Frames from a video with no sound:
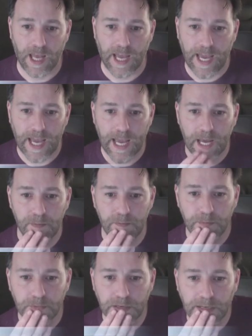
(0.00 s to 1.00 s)

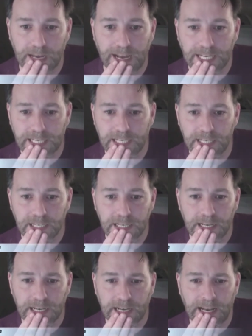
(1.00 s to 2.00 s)
Anka
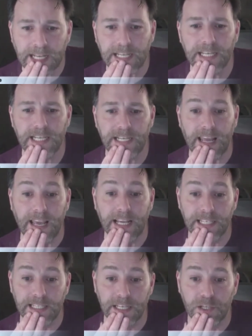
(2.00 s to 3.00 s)

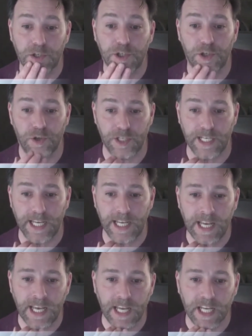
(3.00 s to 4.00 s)
Neg is saying, good show
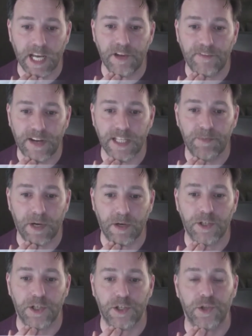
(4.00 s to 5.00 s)
today. Now find the
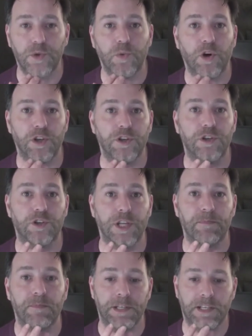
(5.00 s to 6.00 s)
power to do what you
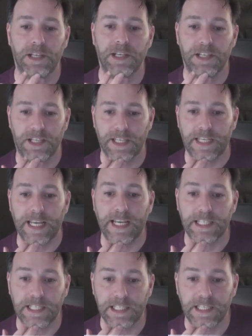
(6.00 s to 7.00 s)
dream.
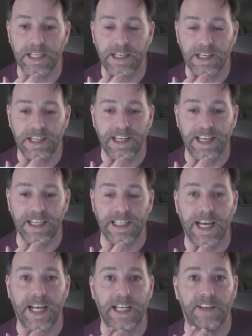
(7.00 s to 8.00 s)
Yes,
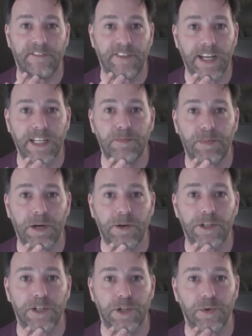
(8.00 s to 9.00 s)
exactly. Find the
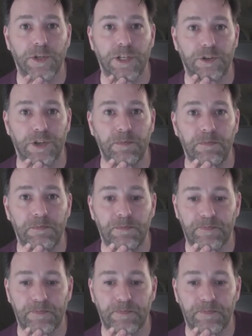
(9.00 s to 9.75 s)
power to do what you dream.